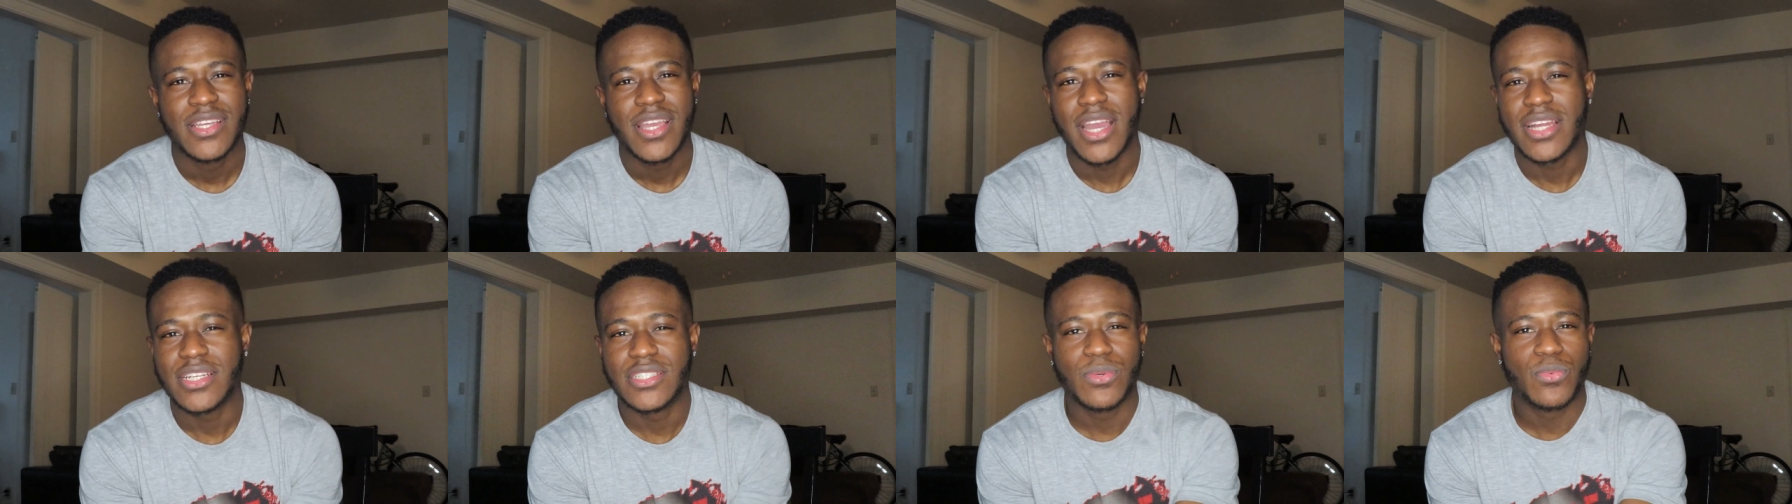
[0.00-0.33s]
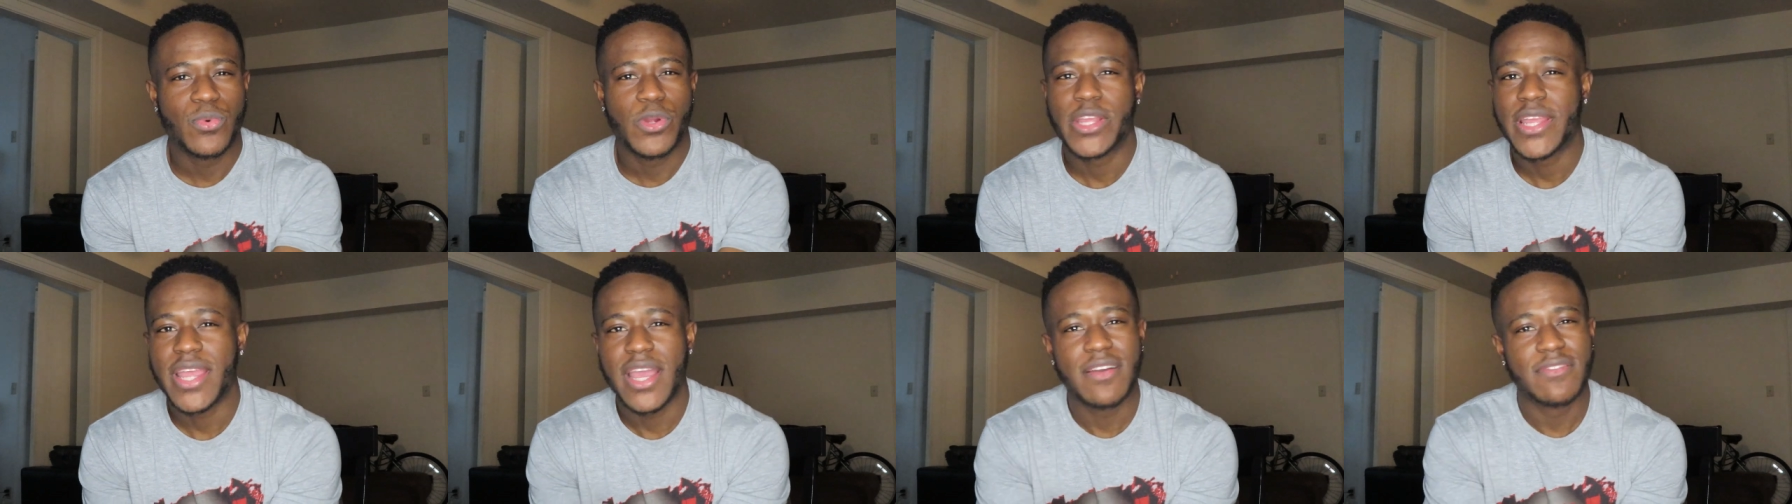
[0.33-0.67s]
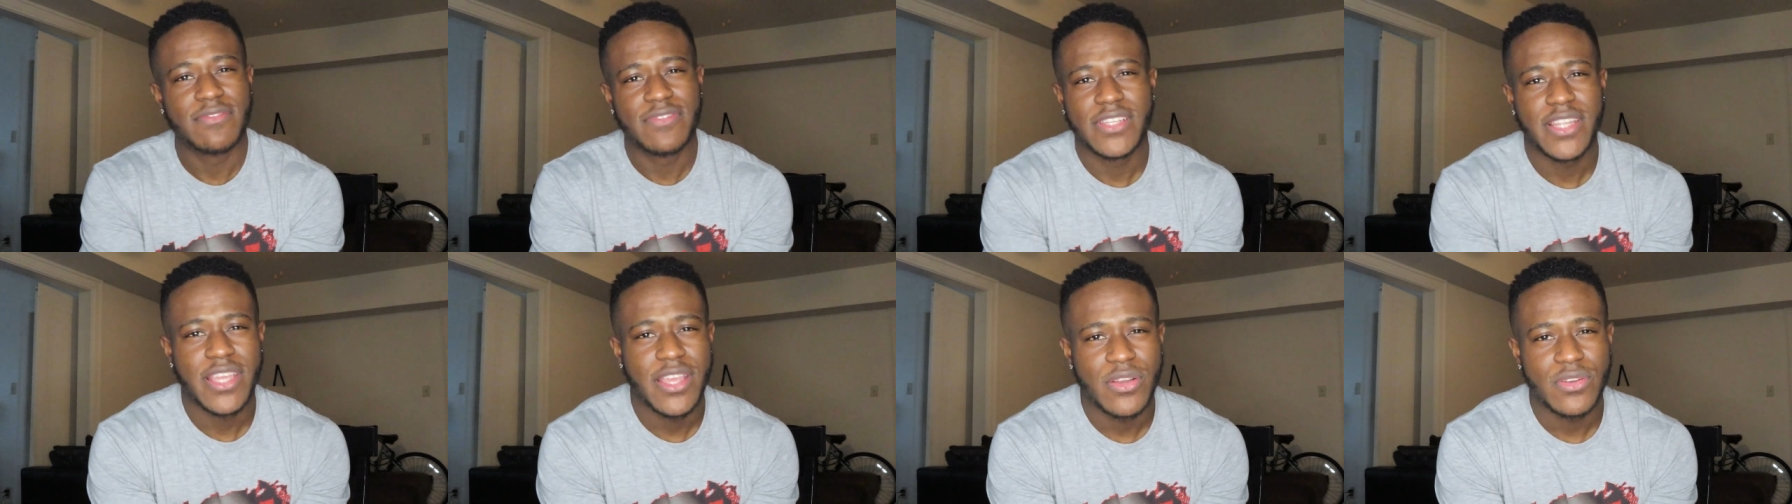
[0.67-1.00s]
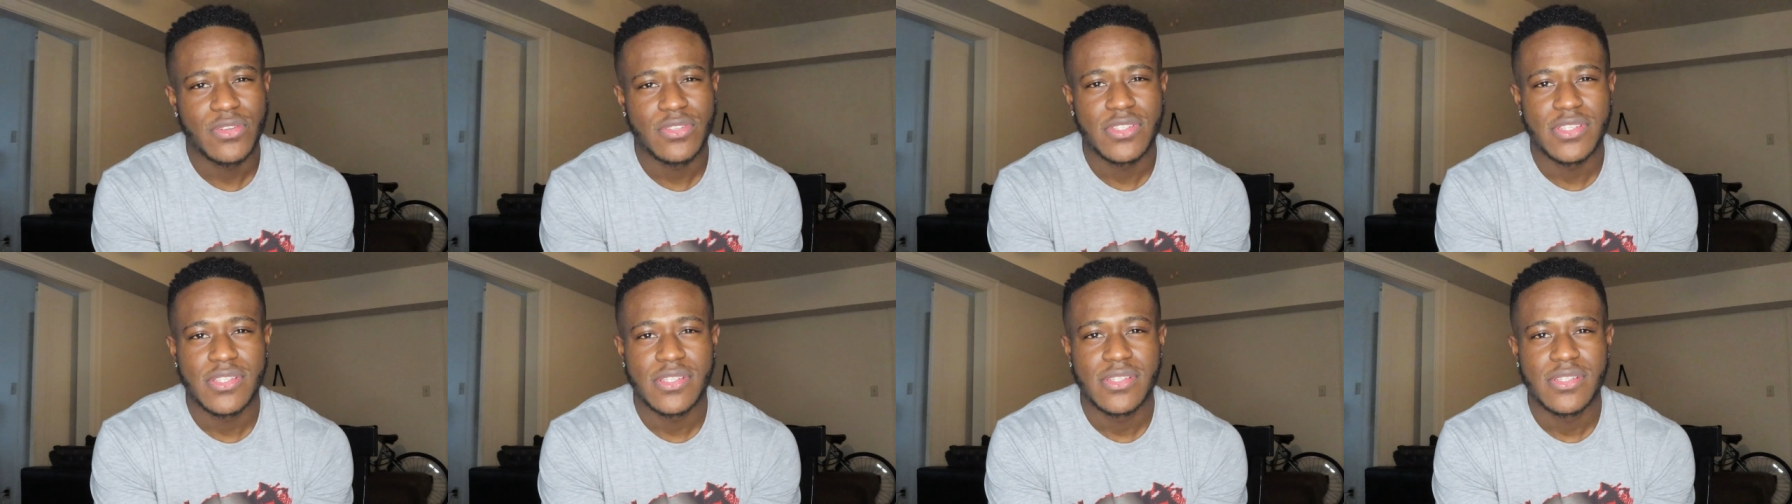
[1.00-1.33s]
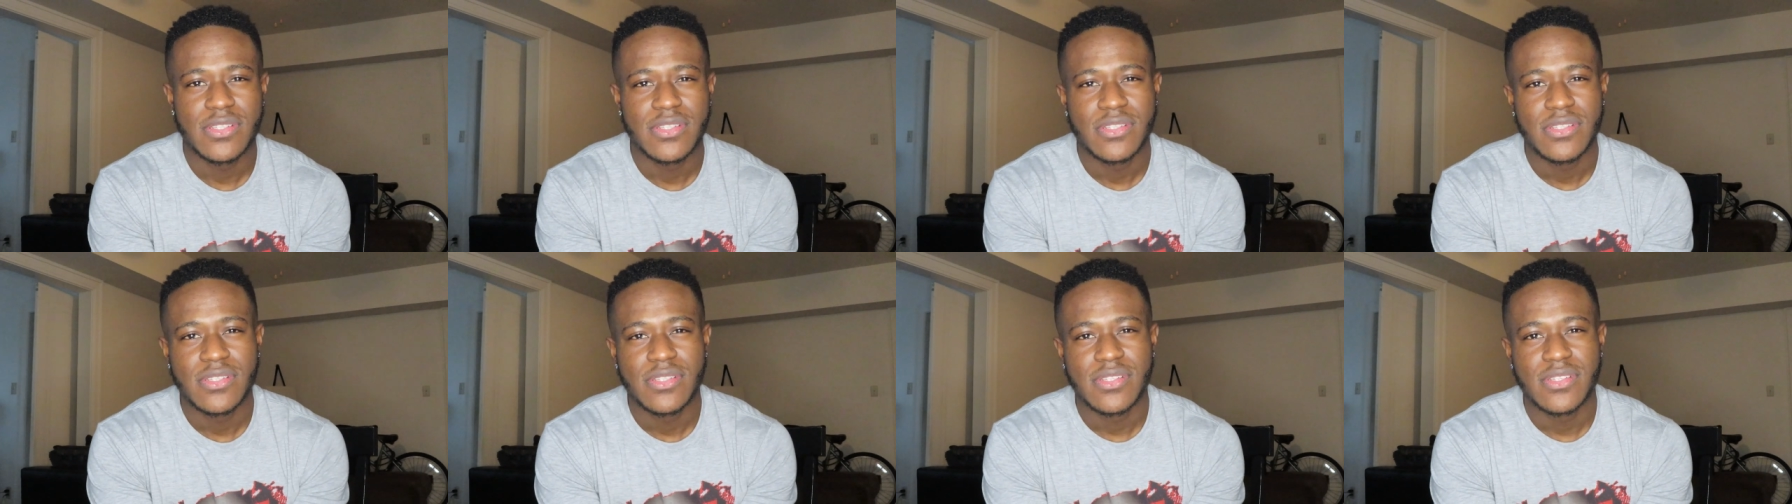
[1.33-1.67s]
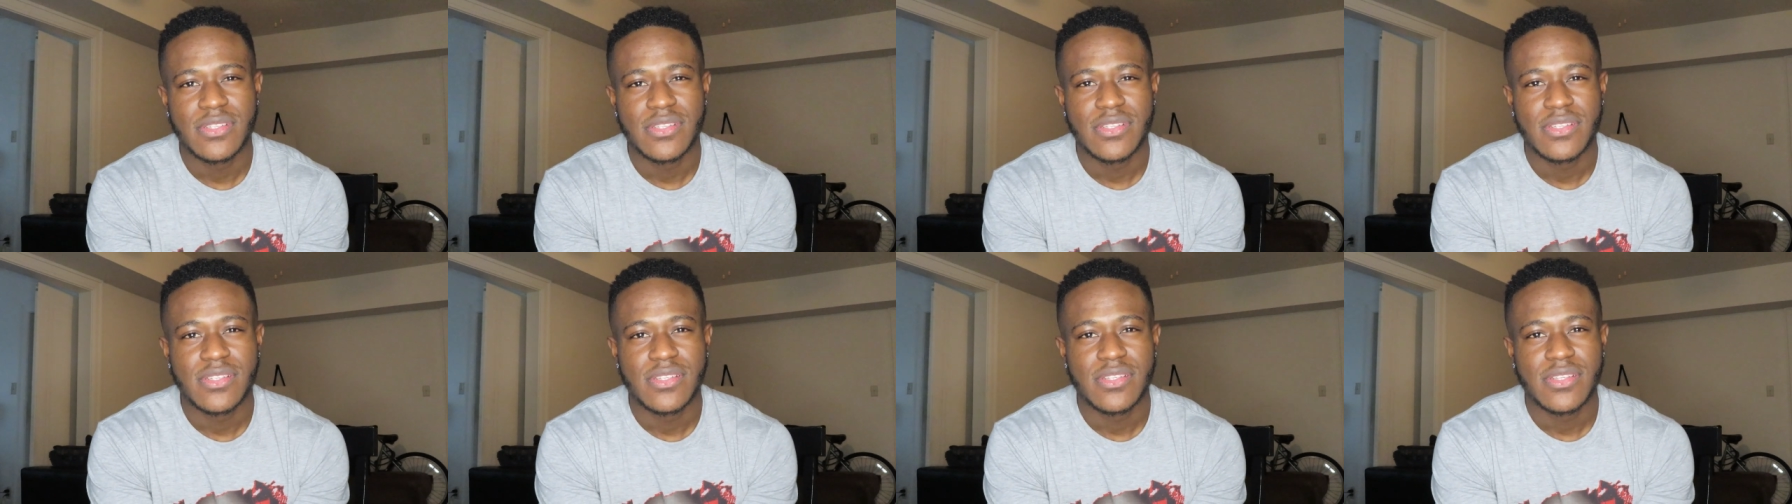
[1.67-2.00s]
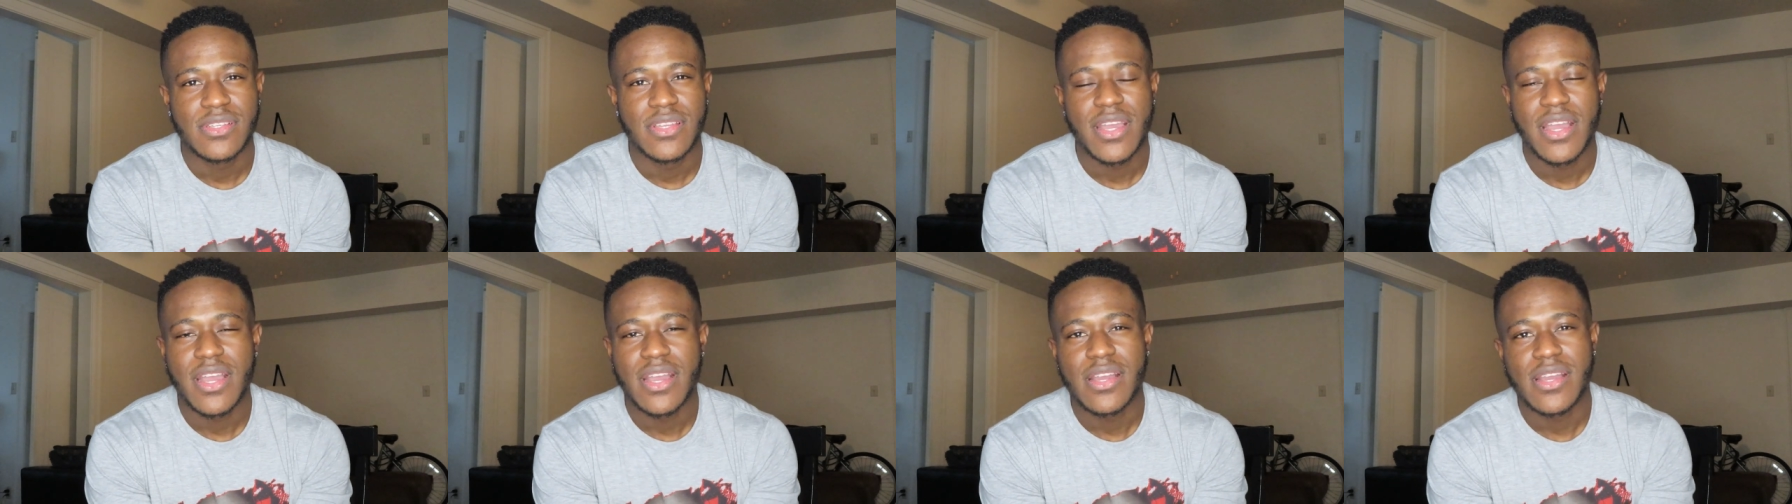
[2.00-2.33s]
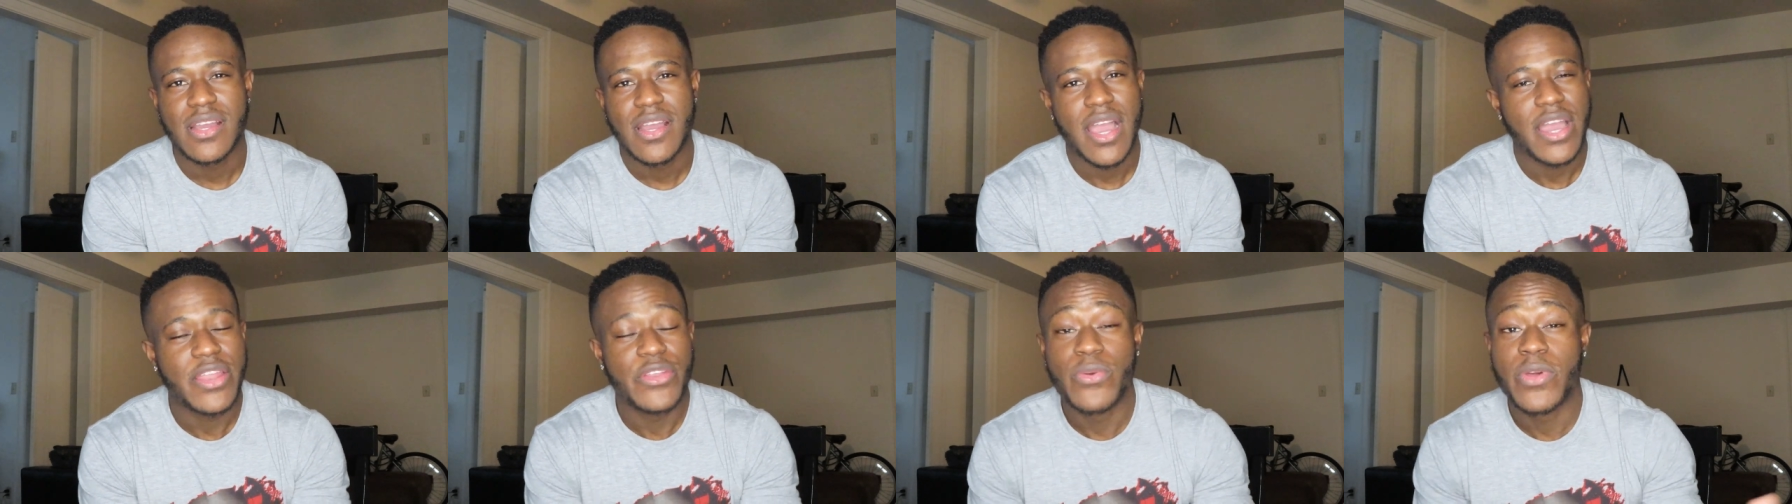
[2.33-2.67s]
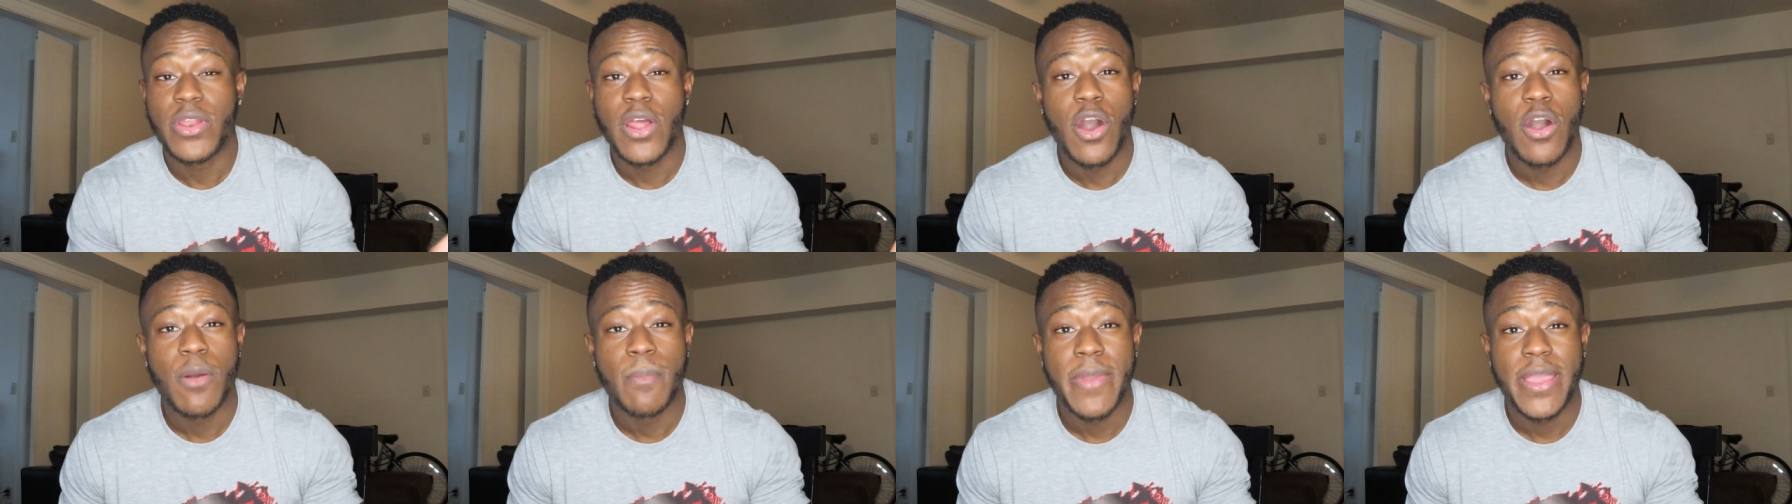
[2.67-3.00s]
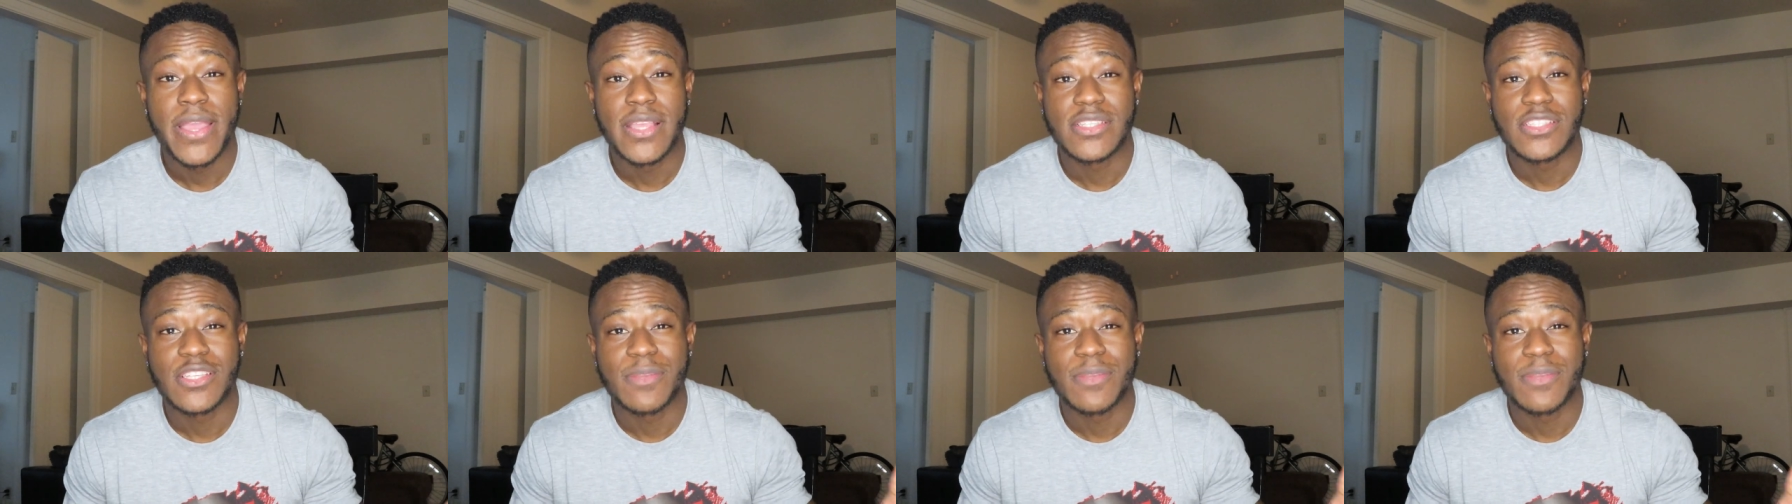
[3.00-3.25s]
I do workout videos. I do it all, man.